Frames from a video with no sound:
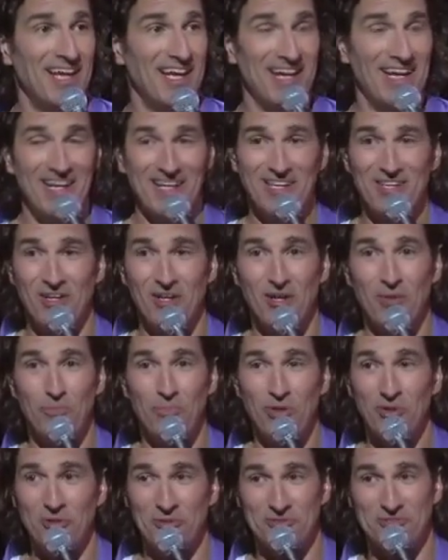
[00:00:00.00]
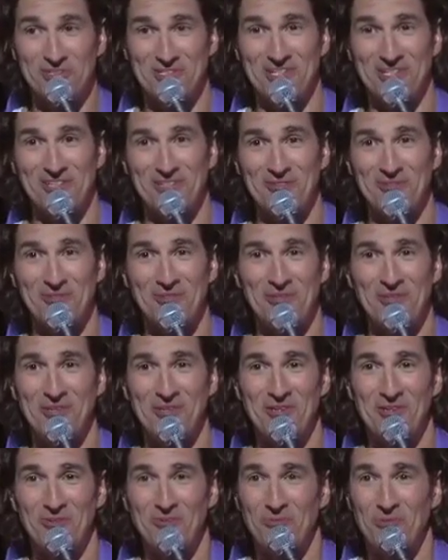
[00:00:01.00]
and upholstered
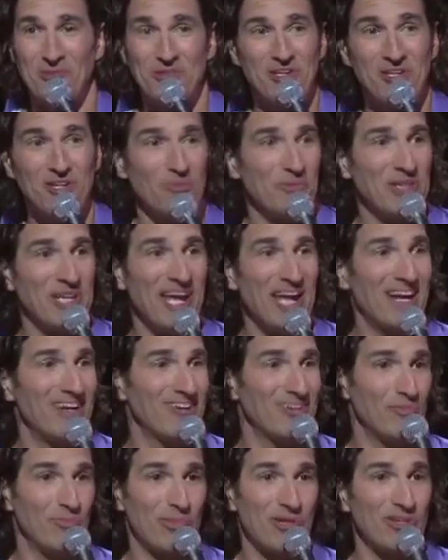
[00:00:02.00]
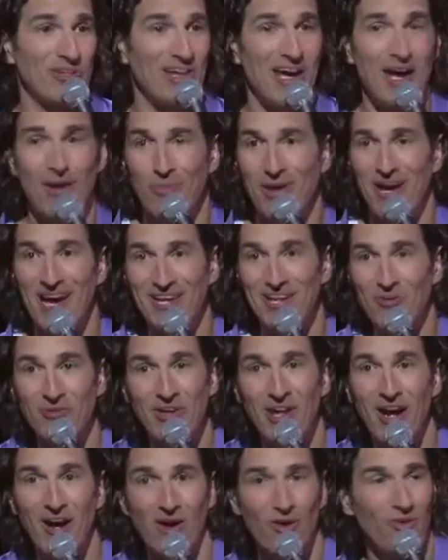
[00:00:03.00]
with human hair and burlap. I
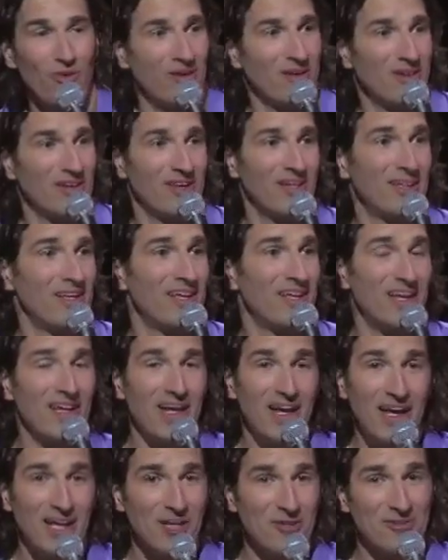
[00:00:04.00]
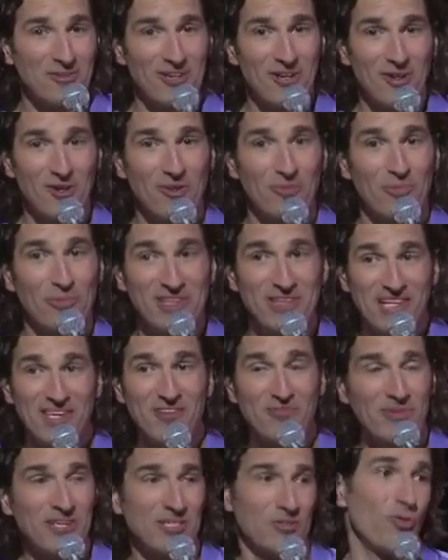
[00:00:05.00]
don't know. But
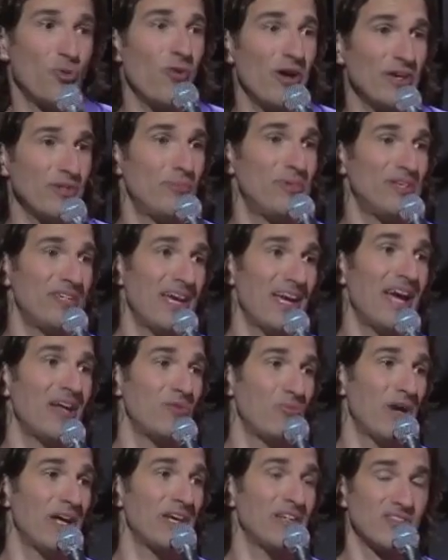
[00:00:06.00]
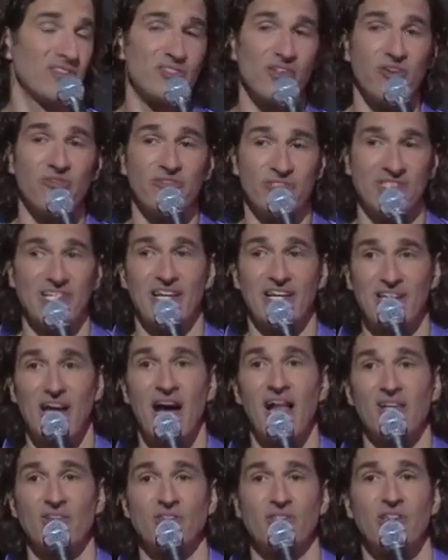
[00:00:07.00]
they've made quite a bit of headway in sofa
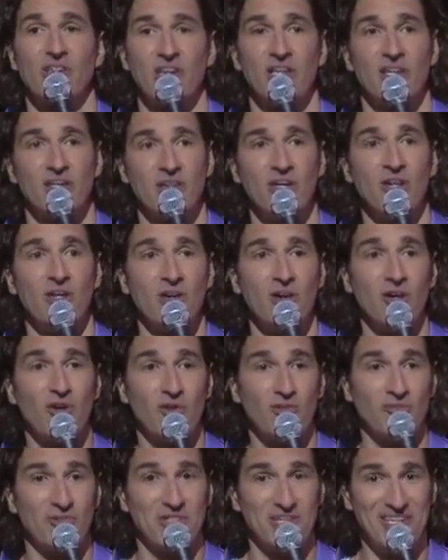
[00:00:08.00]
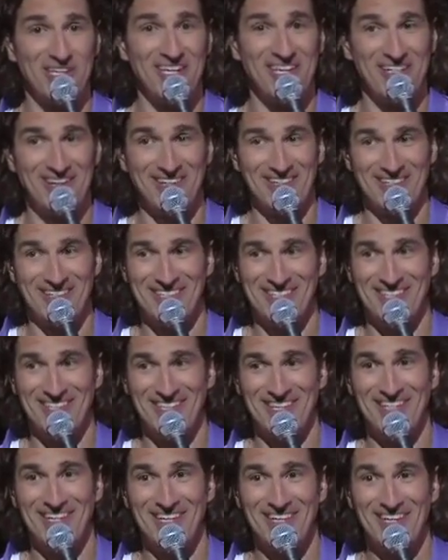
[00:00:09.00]
technology over the years.